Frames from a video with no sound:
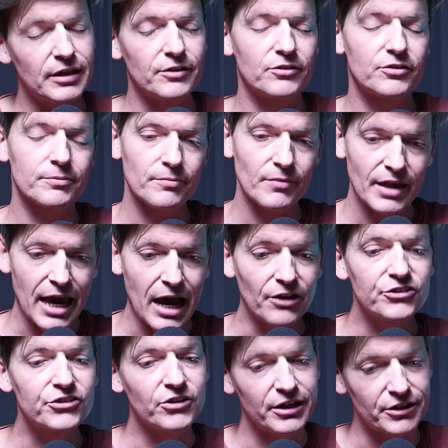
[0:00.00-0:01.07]
and
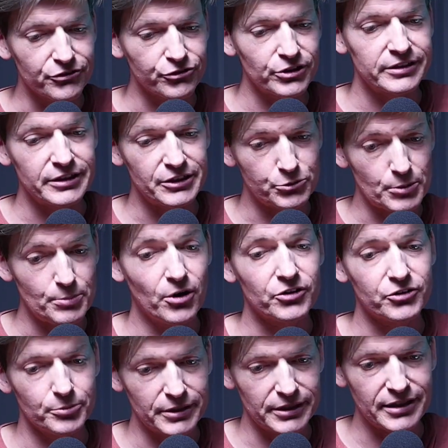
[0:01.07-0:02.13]
outsider friendly as we
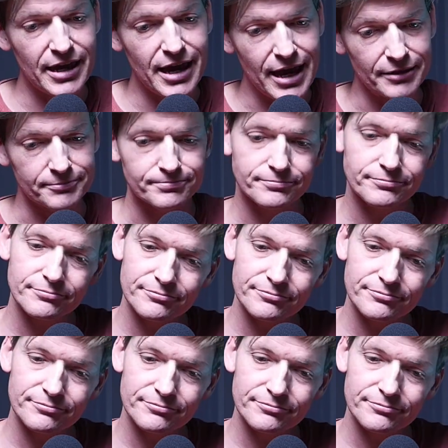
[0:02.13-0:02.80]
possibly can.